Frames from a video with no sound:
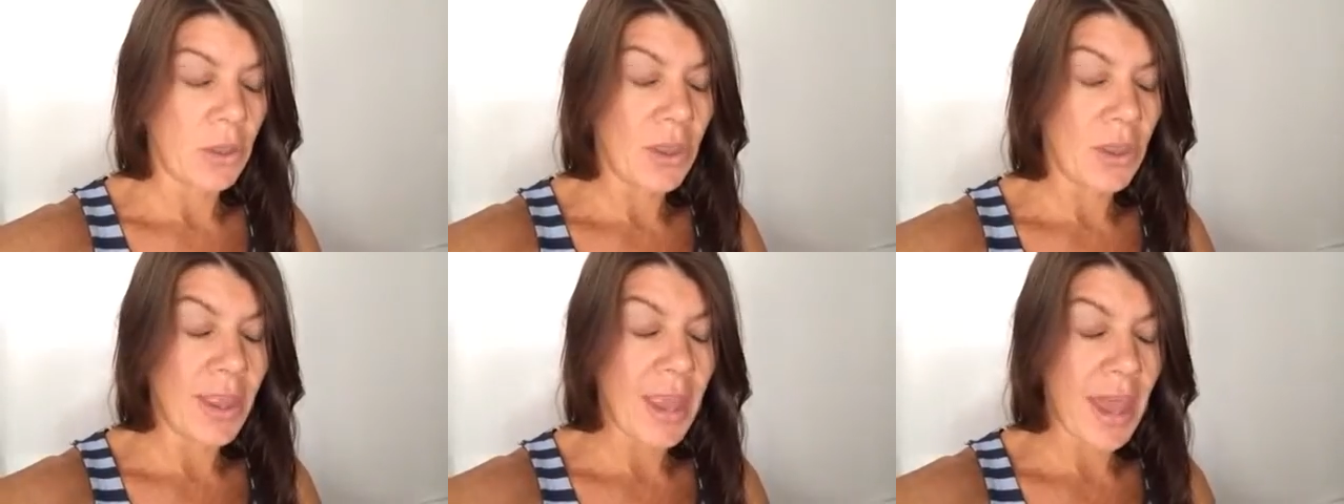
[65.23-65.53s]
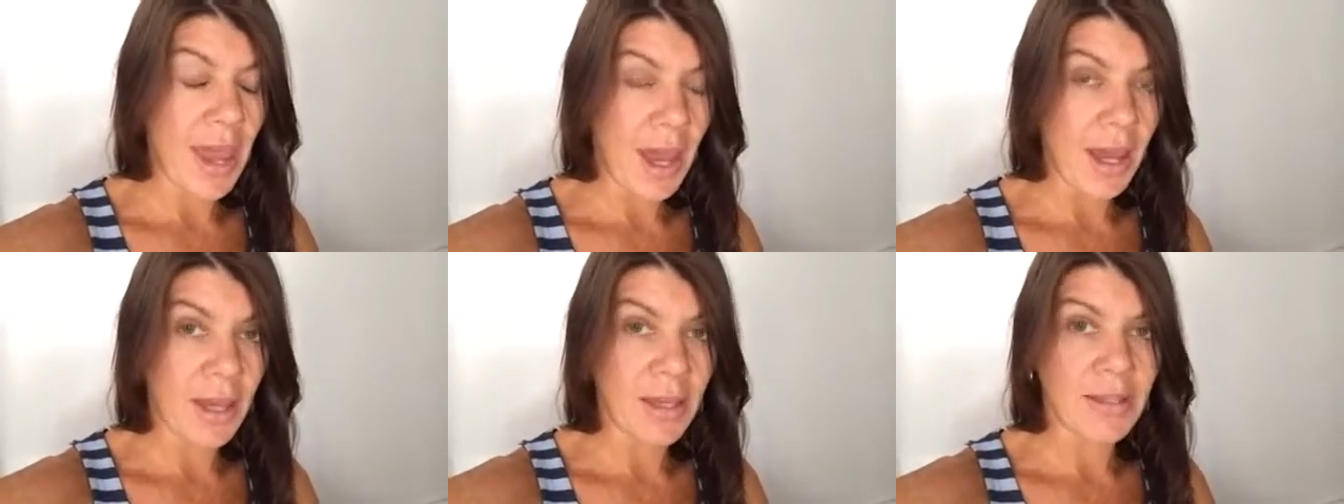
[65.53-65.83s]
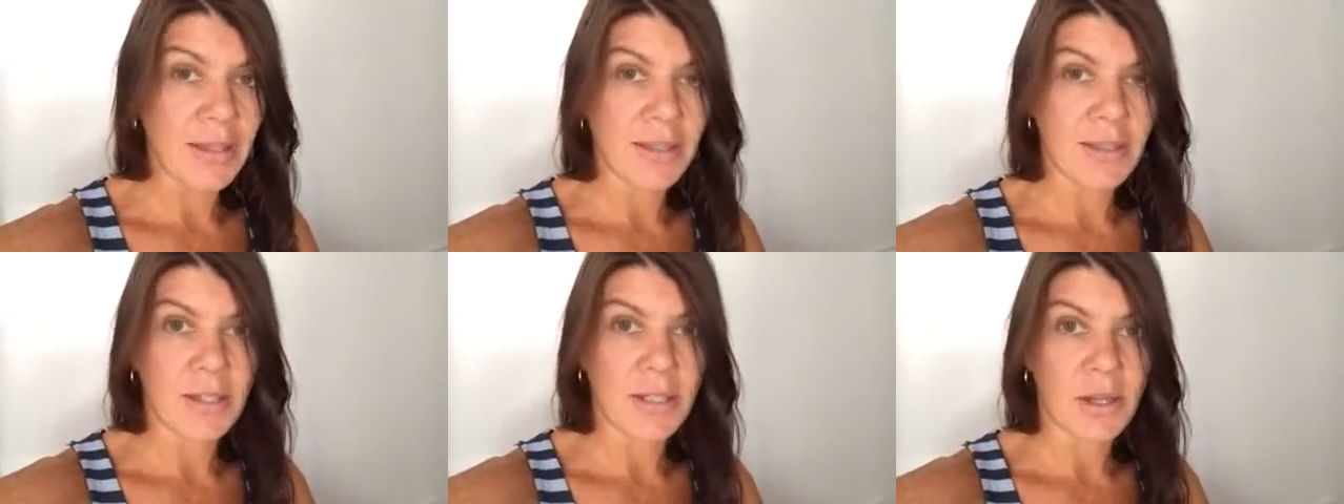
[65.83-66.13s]
Now
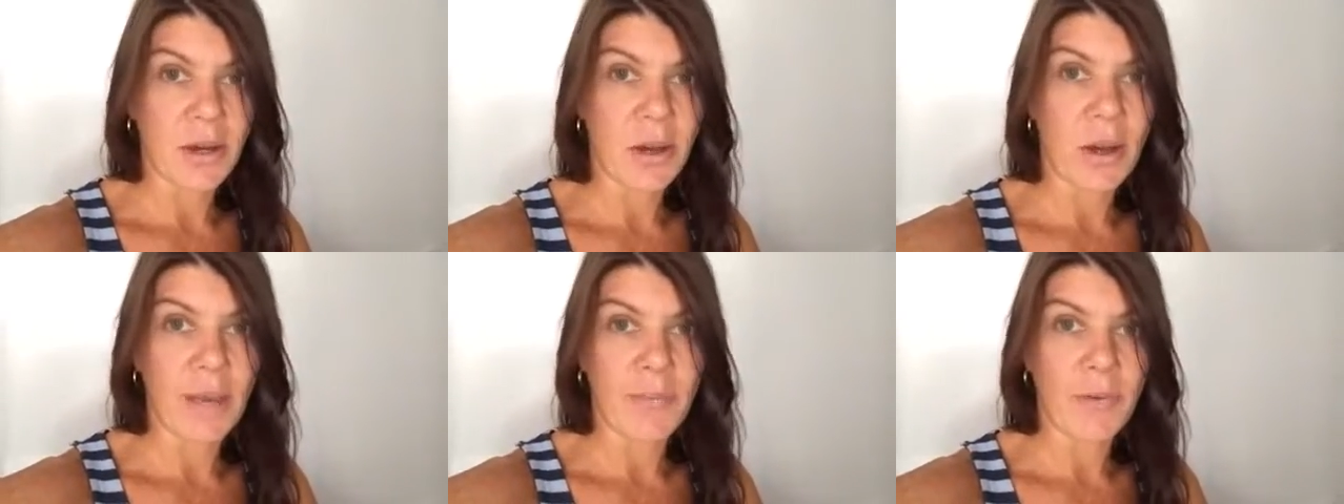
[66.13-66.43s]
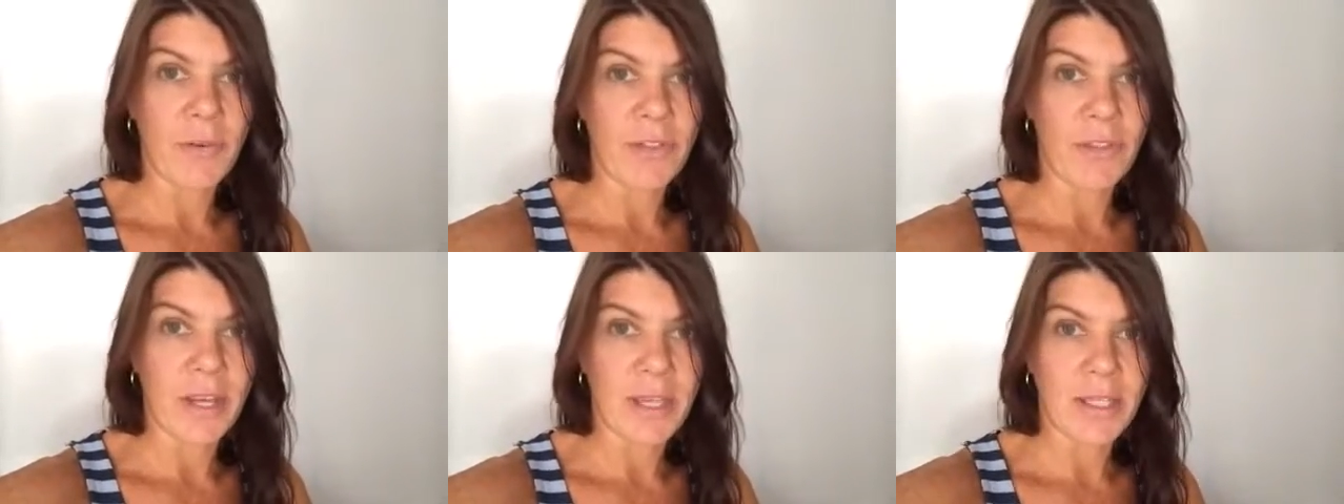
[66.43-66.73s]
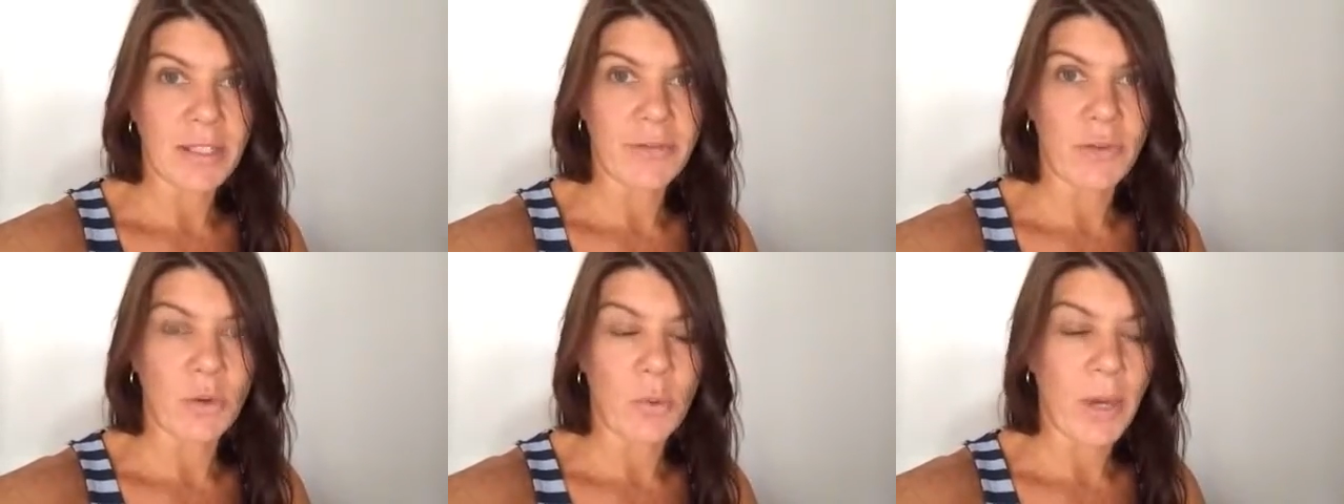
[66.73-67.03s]
is the time over the
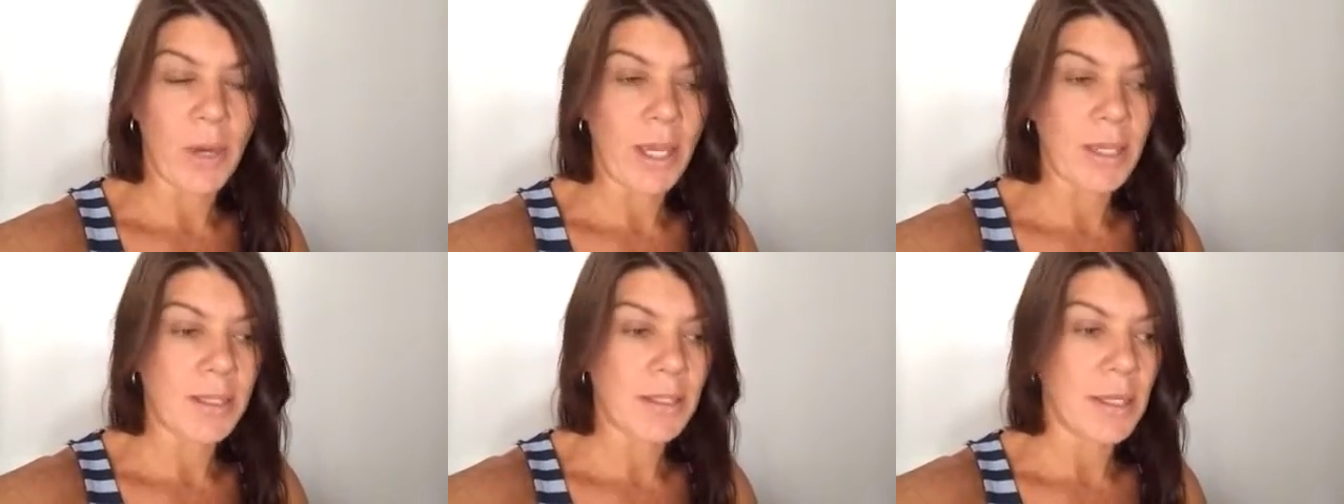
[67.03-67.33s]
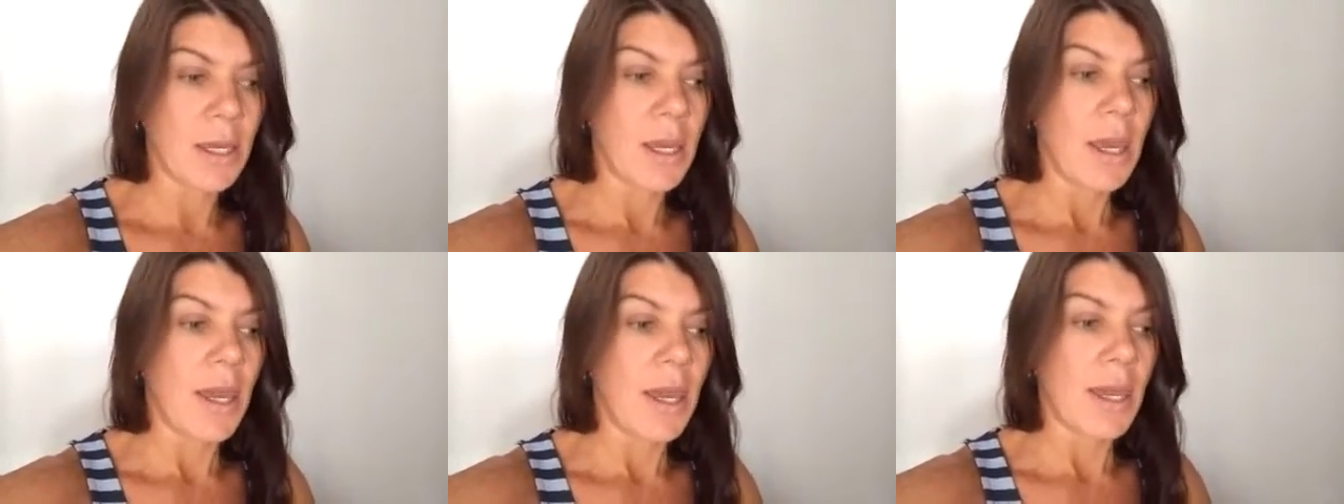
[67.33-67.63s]
next 4 weeks,